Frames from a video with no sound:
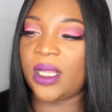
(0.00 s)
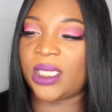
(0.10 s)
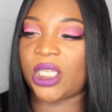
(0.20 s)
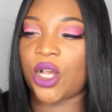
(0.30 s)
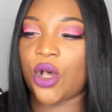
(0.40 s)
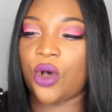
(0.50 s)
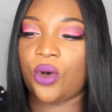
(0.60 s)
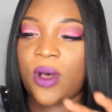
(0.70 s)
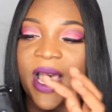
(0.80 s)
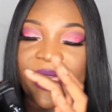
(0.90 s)

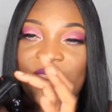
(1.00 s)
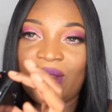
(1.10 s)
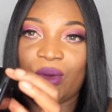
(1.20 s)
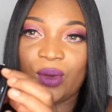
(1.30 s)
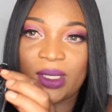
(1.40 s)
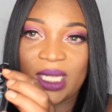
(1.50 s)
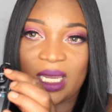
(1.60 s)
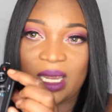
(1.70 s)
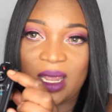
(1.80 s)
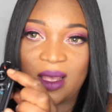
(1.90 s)
So I use
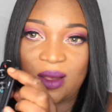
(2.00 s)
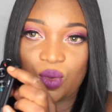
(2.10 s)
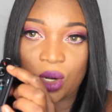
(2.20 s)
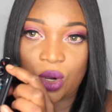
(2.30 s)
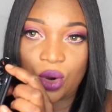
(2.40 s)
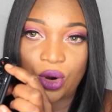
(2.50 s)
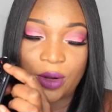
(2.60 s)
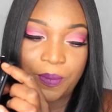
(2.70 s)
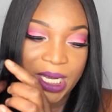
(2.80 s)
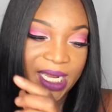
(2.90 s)
the
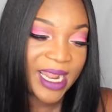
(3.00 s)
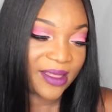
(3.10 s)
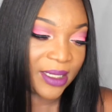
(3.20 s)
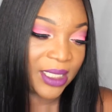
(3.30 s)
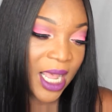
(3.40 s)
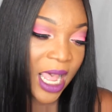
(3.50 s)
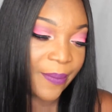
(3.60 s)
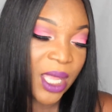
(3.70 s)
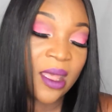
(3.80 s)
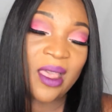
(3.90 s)
record button at the top.